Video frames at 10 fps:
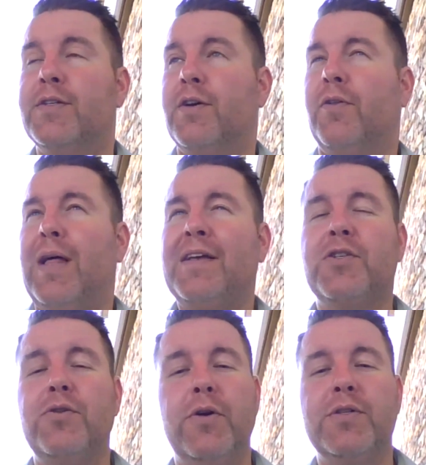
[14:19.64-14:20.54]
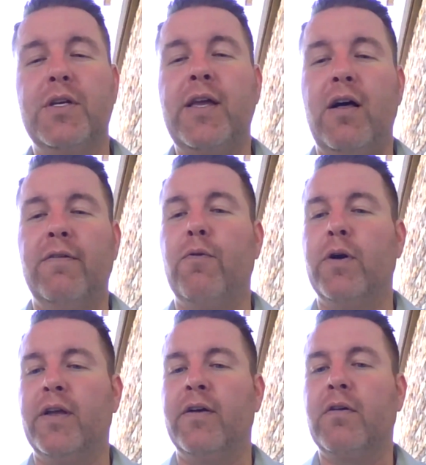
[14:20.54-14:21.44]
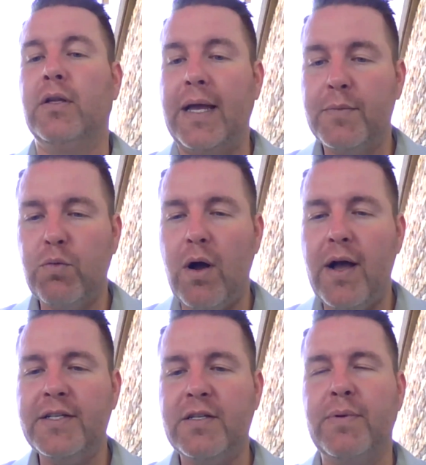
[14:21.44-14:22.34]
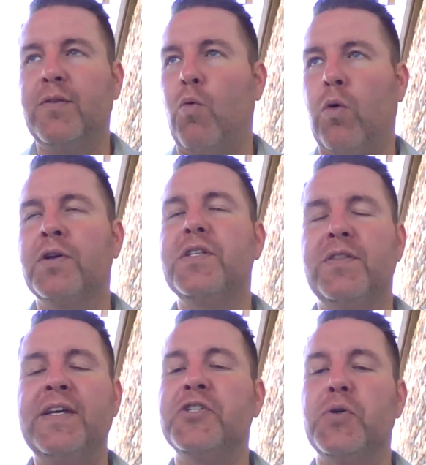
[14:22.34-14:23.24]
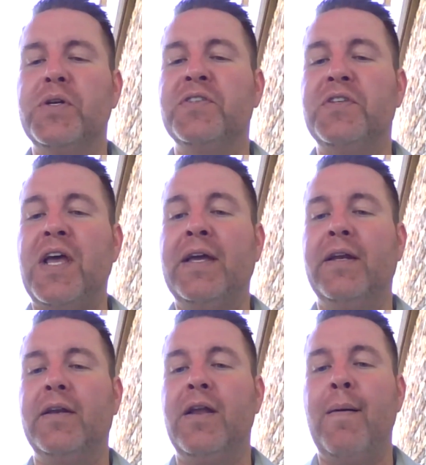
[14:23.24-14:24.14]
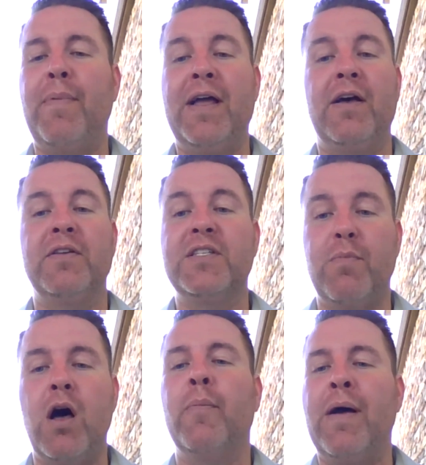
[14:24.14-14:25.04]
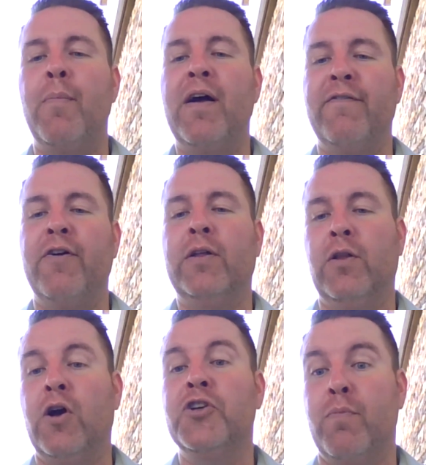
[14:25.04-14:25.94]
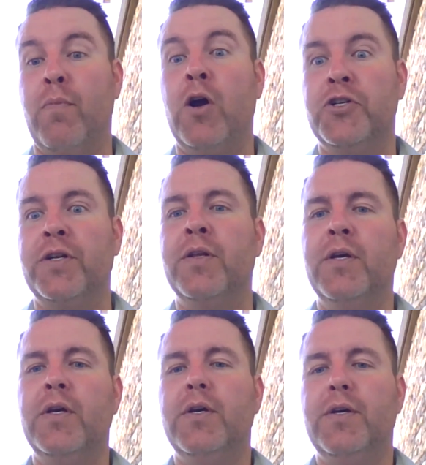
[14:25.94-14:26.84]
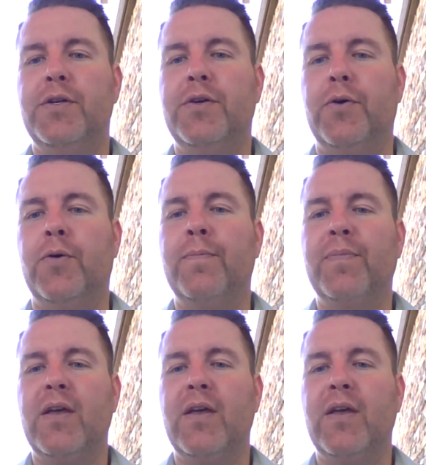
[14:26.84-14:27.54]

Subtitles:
So the last 2 years in California, claims-wise, have been the worst in the history of the state, not by a small amount, by a very large margin, too.